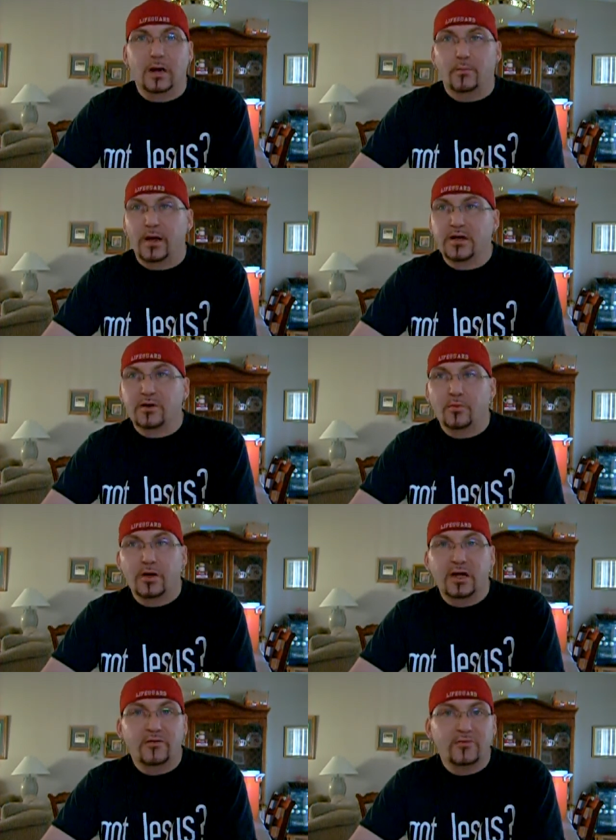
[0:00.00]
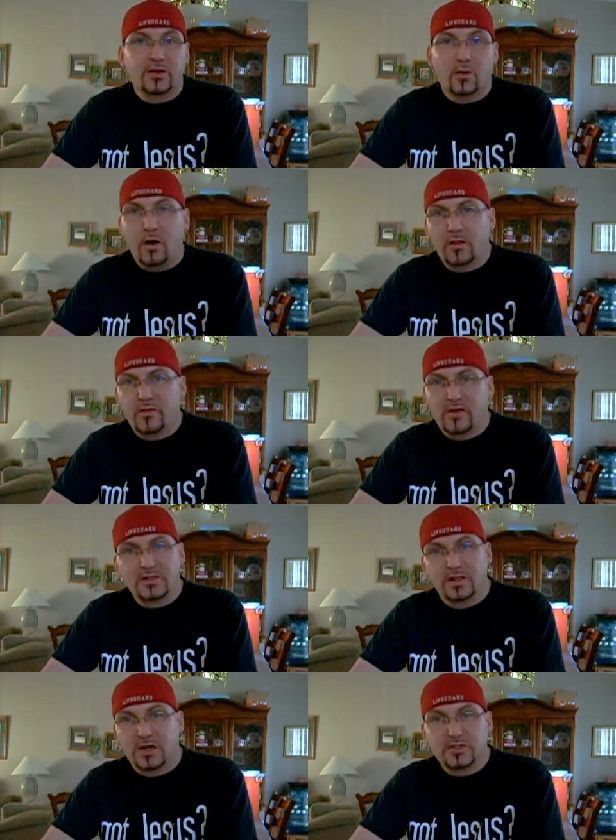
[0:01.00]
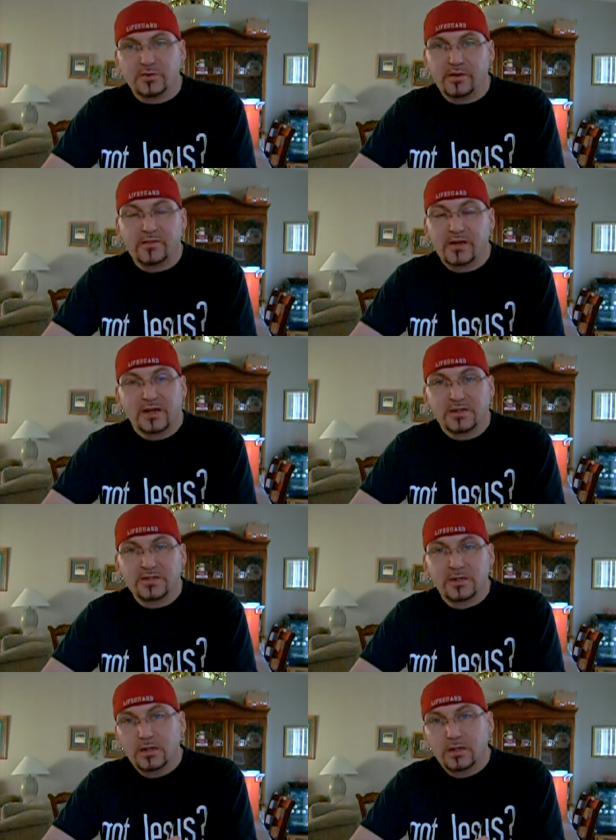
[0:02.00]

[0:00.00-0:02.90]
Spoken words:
a microwave, all of these luxury things.